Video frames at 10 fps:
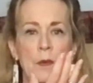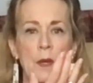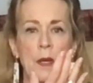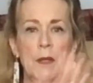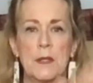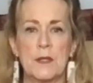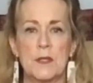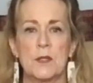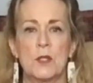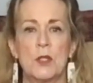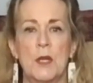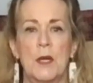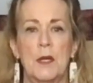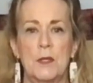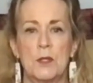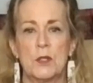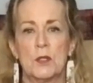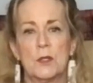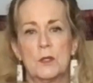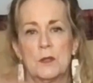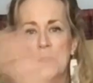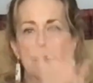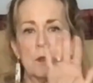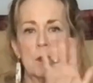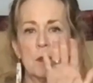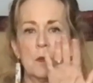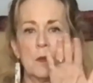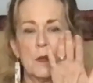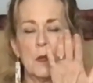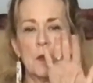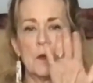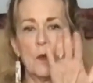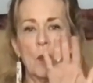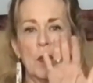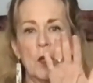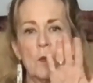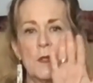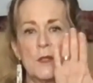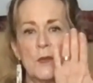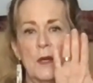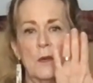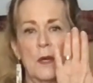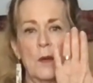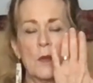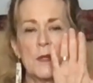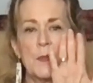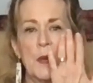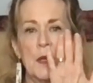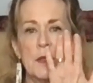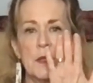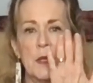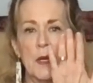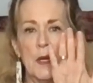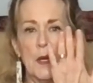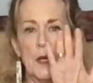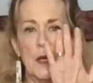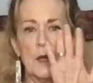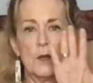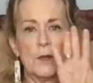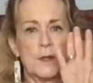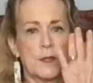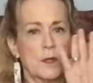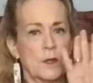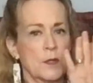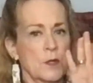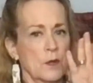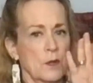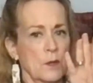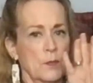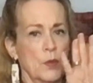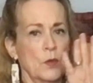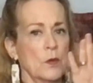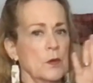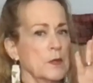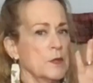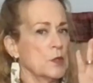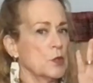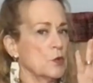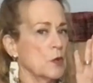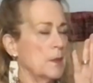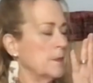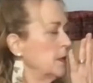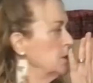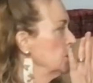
And let's change. So one arm is straight, one arm is bent, and you're just going to turn, pull, and drop that